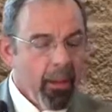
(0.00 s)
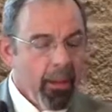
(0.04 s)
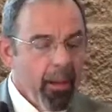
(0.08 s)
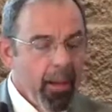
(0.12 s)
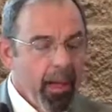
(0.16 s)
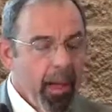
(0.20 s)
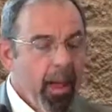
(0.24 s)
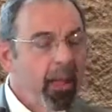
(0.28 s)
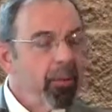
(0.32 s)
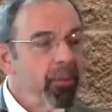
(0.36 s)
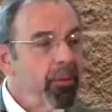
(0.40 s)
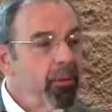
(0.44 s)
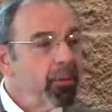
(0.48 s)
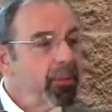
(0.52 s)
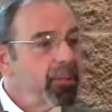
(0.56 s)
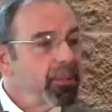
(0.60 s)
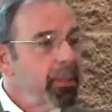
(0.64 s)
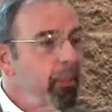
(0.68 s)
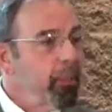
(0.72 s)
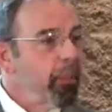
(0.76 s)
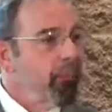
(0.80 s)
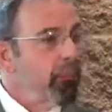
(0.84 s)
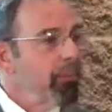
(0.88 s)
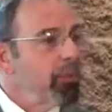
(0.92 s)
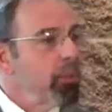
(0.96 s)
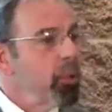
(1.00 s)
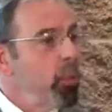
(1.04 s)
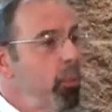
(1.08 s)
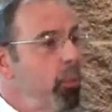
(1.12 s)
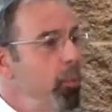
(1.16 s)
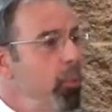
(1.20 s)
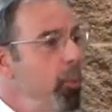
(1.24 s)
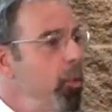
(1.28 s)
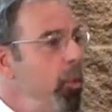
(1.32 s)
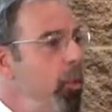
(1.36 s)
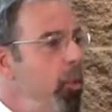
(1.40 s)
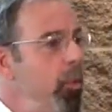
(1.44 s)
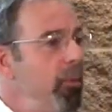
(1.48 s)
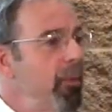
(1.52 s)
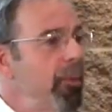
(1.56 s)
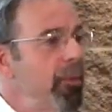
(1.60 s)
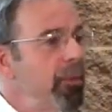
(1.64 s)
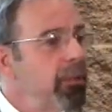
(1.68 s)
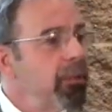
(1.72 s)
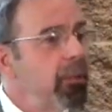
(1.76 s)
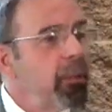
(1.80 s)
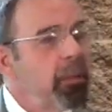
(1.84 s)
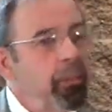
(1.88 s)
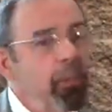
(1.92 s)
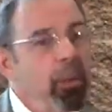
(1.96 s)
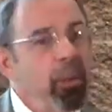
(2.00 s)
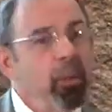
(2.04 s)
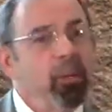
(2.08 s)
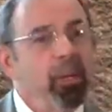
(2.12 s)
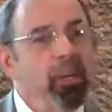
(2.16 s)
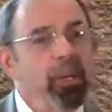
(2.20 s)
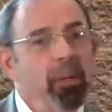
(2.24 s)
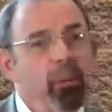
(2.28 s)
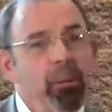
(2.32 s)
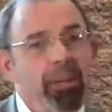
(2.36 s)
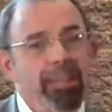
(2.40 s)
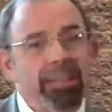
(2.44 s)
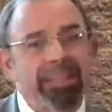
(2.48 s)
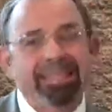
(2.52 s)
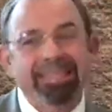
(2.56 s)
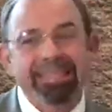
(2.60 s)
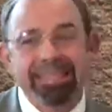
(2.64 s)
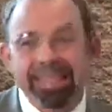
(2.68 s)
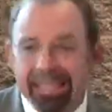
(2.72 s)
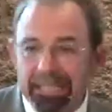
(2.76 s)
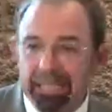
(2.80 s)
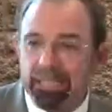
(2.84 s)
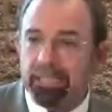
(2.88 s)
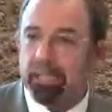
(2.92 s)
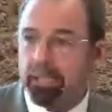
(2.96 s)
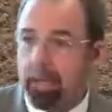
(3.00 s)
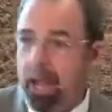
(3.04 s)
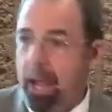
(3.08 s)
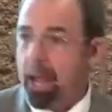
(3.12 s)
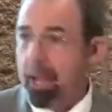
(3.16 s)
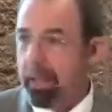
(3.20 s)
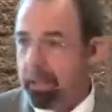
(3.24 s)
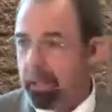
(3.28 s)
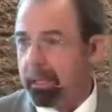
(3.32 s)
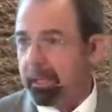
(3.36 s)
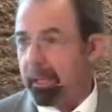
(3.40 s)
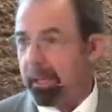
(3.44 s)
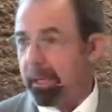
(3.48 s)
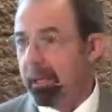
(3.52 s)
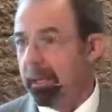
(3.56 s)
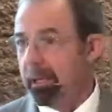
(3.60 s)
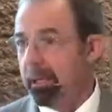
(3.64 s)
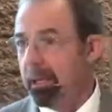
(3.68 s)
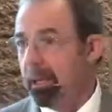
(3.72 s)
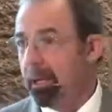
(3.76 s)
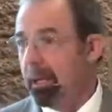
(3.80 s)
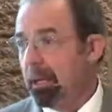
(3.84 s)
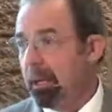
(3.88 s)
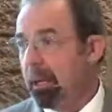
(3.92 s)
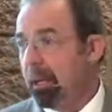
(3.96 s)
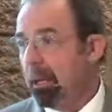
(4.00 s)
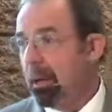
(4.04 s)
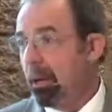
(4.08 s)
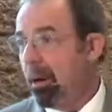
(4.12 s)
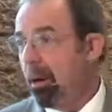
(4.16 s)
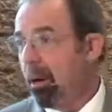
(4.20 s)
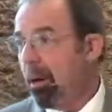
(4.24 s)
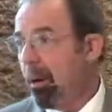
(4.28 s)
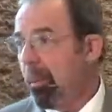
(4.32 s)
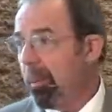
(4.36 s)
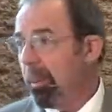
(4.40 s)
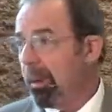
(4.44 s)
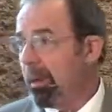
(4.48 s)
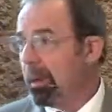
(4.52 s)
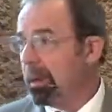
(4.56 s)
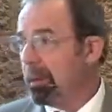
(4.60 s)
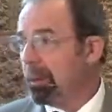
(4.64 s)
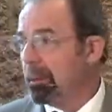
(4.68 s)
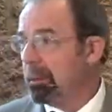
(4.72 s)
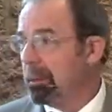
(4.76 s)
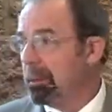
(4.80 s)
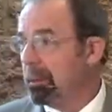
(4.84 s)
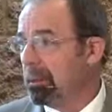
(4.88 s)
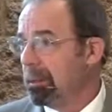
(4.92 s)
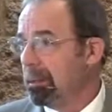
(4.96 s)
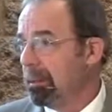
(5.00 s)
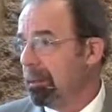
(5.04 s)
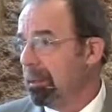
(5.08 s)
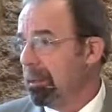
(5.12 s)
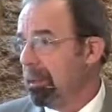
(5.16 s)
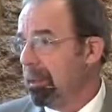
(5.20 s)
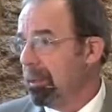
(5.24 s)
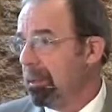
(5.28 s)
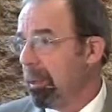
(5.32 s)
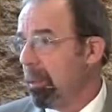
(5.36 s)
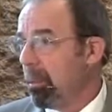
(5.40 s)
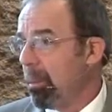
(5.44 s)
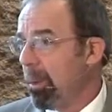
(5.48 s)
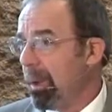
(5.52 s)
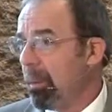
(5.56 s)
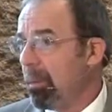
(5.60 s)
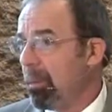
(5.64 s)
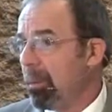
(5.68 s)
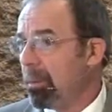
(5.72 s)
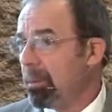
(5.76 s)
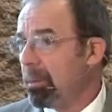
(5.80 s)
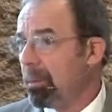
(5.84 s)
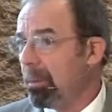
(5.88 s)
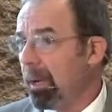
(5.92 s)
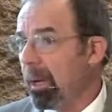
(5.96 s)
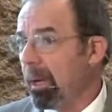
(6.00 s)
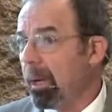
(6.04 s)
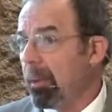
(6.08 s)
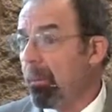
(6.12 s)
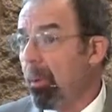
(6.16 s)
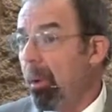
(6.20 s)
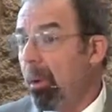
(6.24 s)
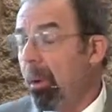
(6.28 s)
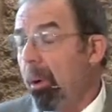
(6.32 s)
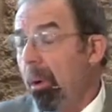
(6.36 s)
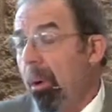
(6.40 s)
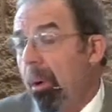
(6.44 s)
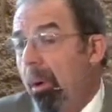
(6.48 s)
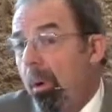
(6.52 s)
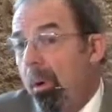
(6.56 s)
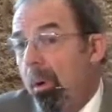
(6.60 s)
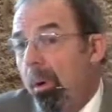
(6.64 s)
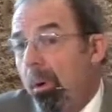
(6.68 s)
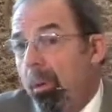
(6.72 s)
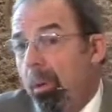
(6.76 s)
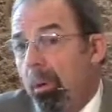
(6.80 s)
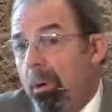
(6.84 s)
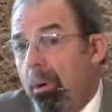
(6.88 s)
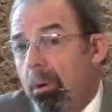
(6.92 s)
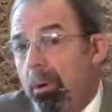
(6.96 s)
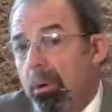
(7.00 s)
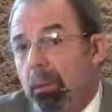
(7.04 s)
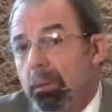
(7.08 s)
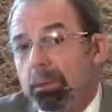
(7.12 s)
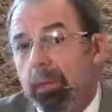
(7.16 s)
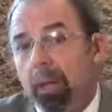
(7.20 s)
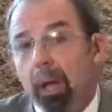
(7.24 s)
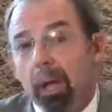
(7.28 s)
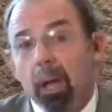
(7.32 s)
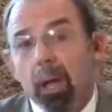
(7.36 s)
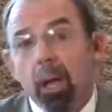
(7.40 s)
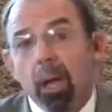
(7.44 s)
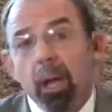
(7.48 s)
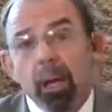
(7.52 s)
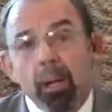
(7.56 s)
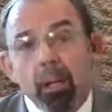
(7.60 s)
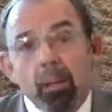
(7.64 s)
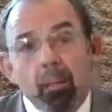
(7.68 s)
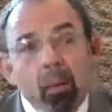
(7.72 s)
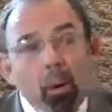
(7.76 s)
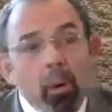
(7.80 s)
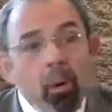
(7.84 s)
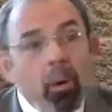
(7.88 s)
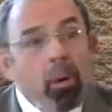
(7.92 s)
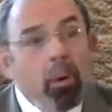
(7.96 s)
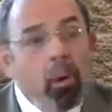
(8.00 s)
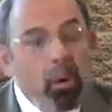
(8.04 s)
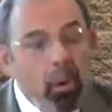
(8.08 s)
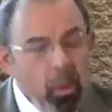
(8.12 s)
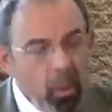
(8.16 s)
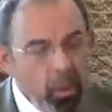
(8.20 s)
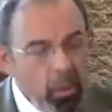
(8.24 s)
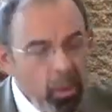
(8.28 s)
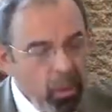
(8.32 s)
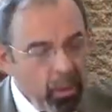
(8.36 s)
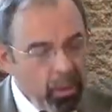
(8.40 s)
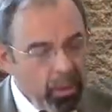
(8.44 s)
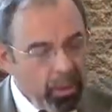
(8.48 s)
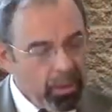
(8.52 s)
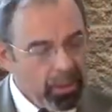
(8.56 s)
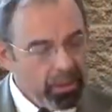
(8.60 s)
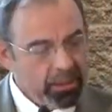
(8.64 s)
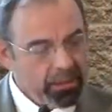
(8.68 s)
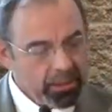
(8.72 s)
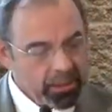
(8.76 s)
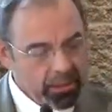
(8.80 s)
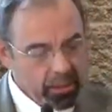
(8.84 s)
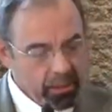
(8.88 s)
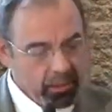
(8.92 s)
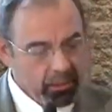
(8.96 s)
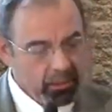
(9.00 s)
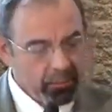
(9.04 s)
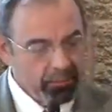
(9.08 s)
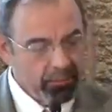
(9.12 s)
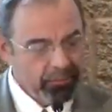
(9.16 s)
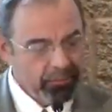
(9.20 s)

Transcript: And there are some of us who move into community with intentionality, hoping that we will create a more whole world and a more whole self.